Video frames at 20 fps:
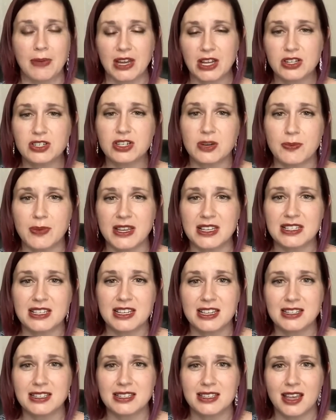build your
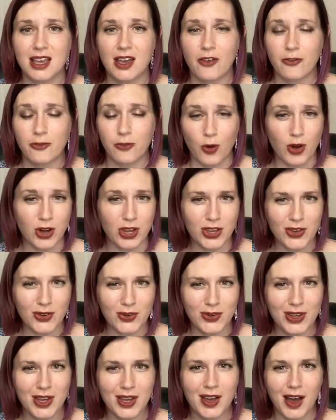business for
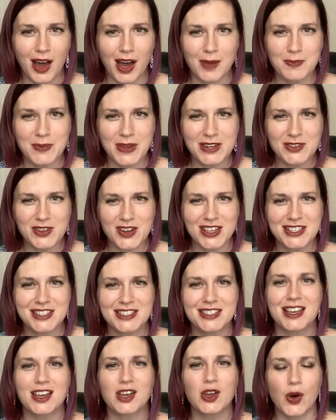you on
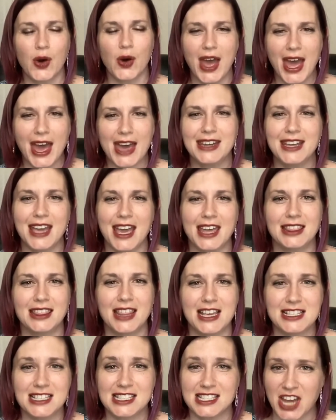Pinterest, go ahead
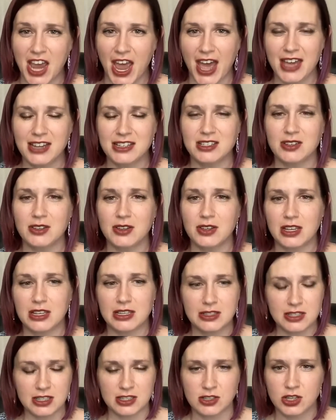and let's chat,
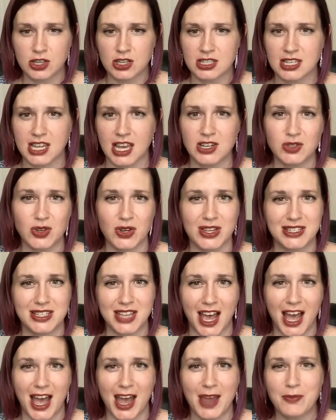schedule a
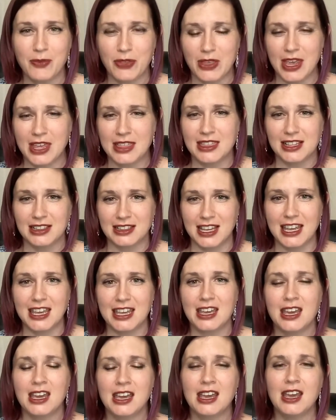time in the
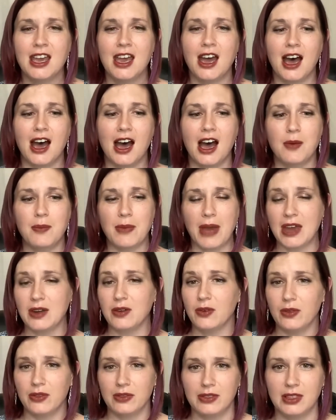link,
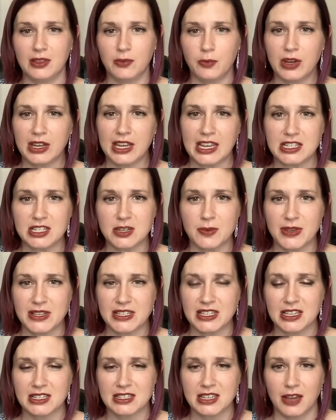and we'll get your
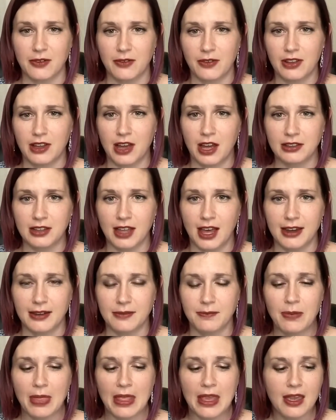business
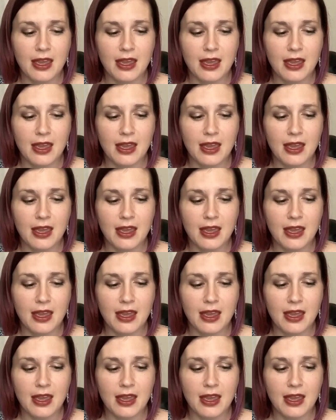online.